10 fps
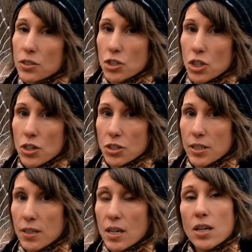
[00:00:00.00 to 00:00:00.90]
To charge
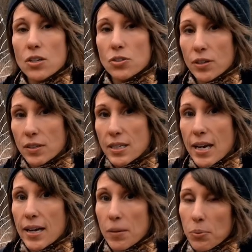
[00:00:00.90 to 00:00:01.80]
it during the
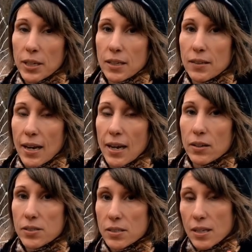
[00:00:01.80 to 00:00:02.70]
day, I bring it in the
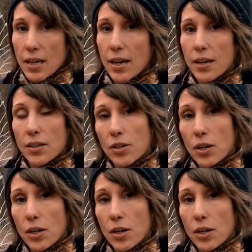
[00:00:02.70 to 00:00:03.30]
house and